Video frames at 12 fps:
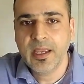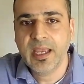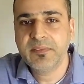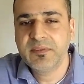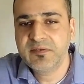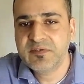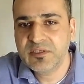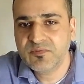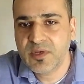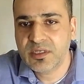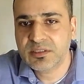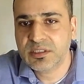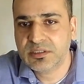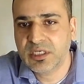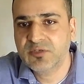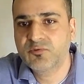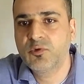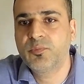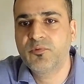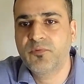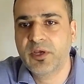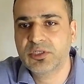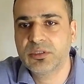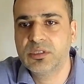And this is where successful
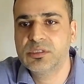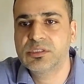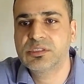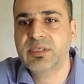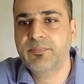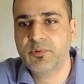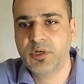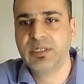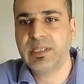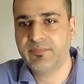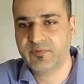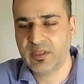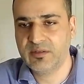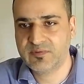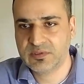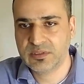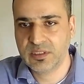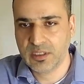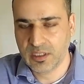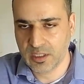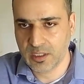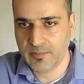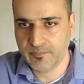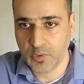professionals separate themselves,
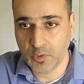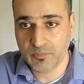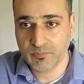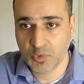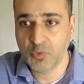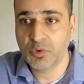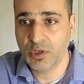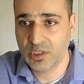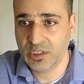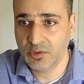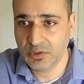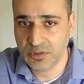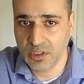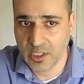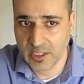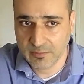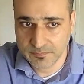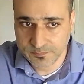through continuous learning.